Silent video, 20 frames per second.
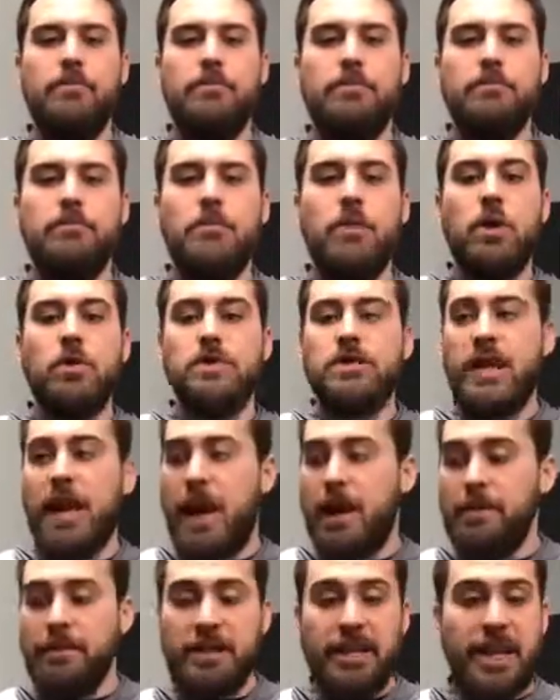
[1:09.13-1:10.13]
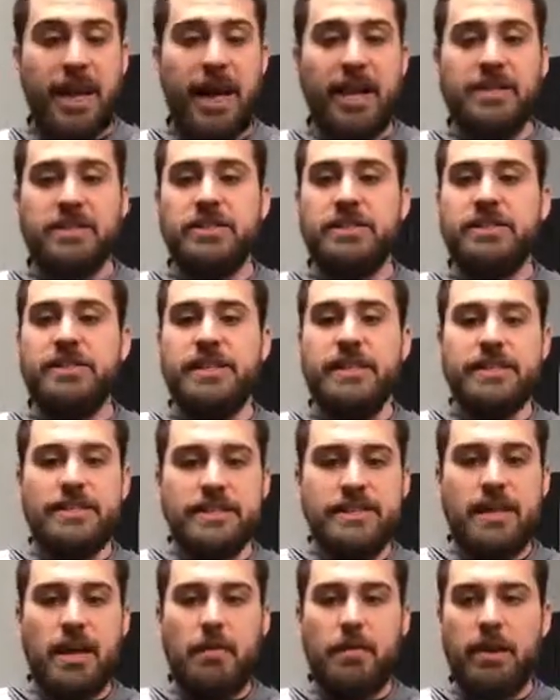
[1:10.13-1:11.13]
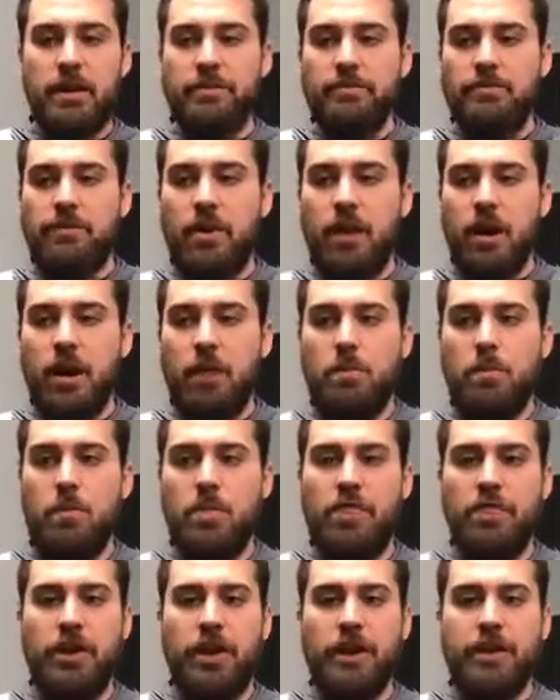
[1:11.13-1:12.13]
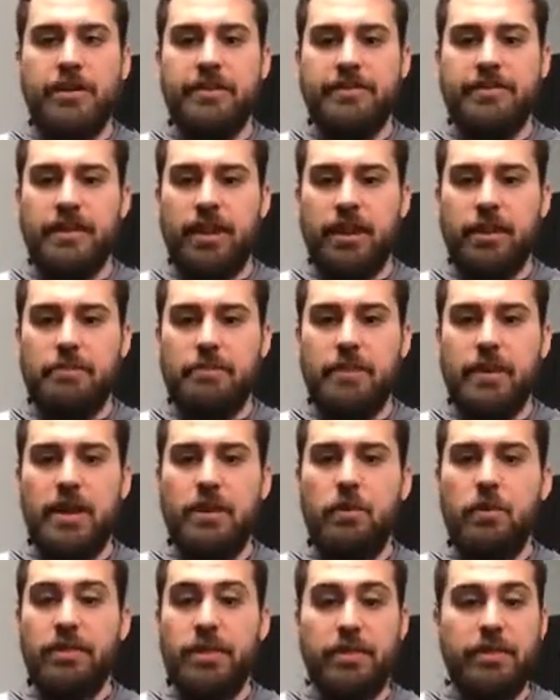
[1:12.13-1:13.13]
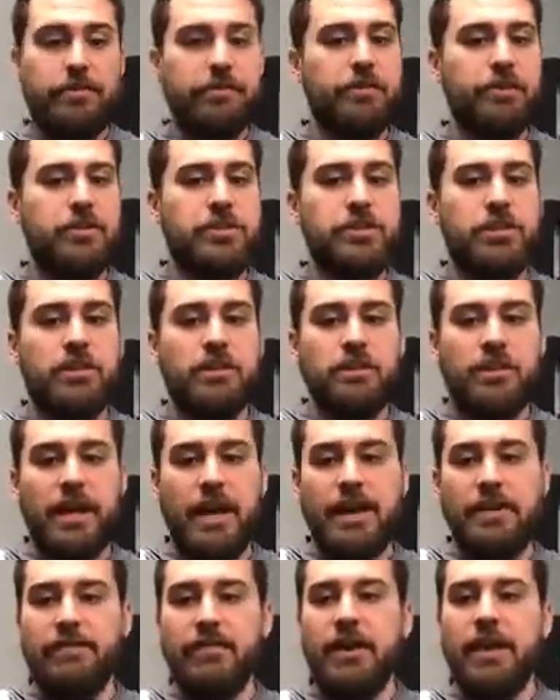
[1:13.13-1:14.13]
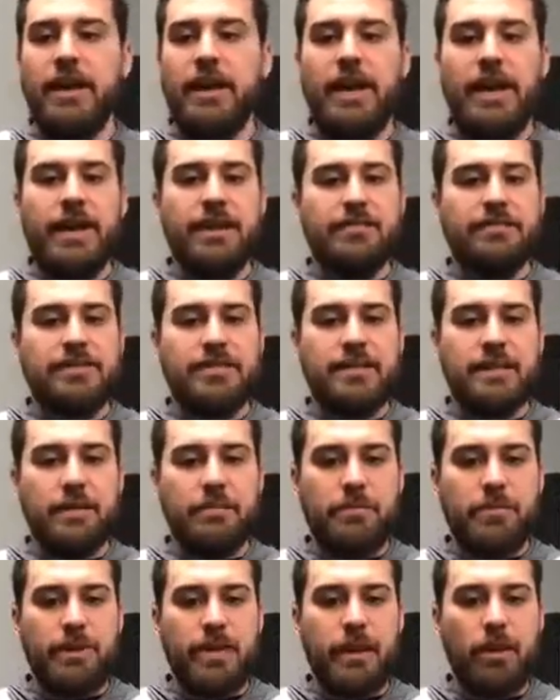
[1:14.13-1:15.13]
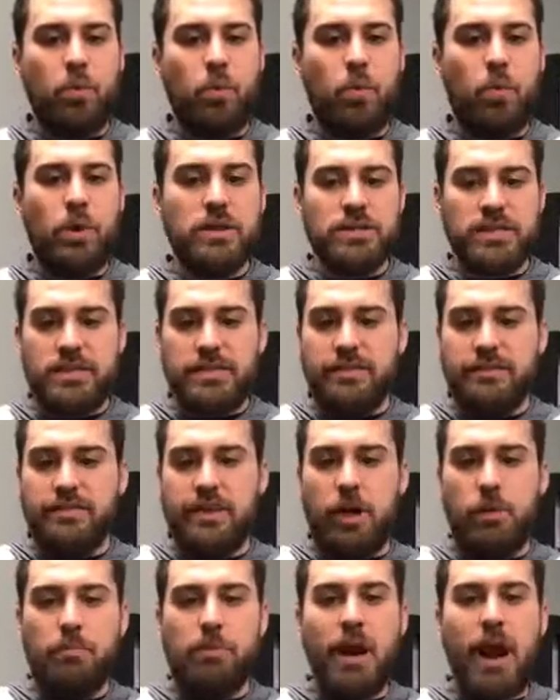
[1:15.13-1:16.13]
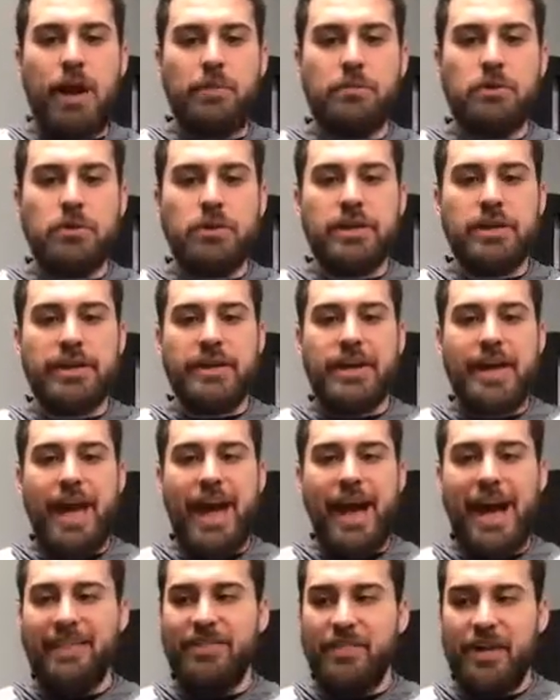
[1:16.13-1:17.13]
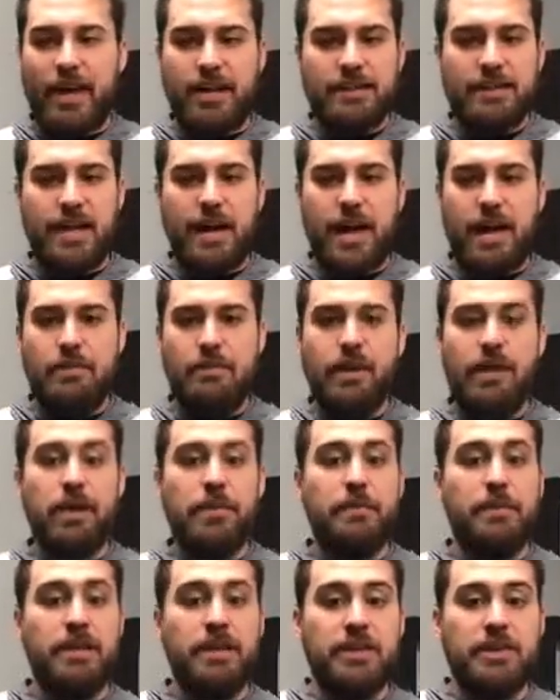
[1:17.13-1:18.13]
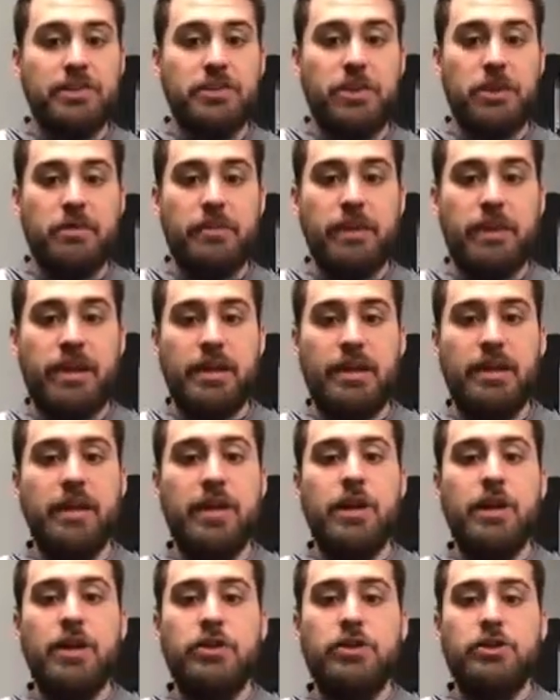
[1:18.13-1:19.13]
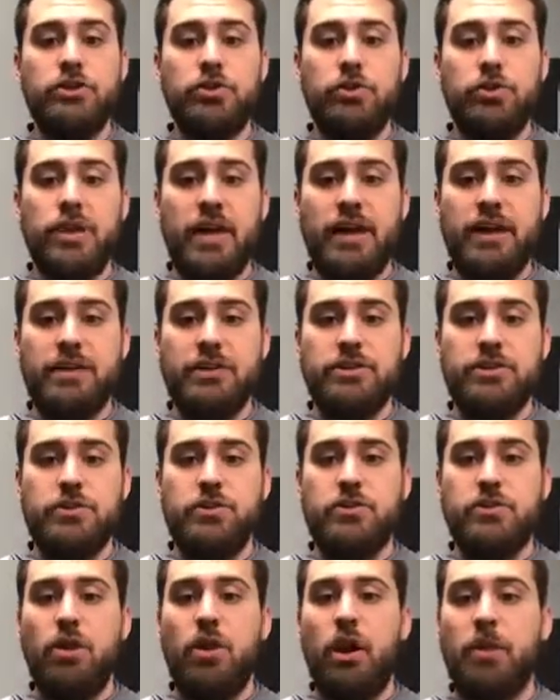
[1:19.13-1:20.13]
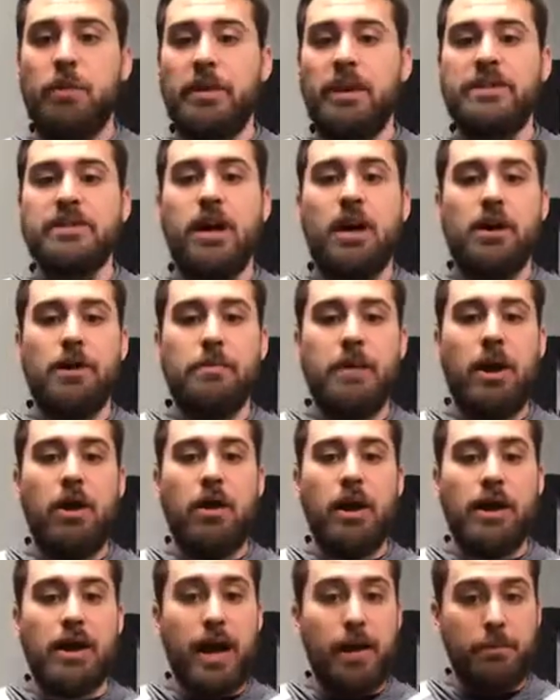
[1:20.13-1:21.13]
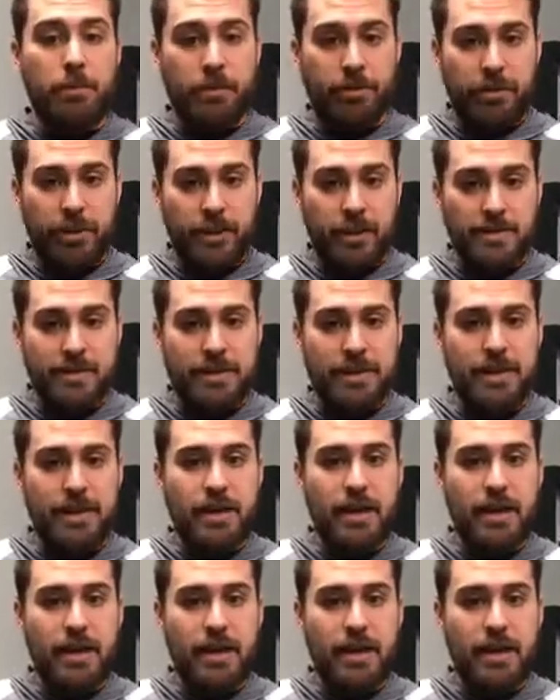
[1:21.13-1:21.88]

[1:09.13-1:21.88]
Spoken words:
Most commonly, I actually see it stemming from their development within the first year of life. And if something wasn't developed properly at that time, it can be contributing to that issue. So I'm going to talk about a couple things.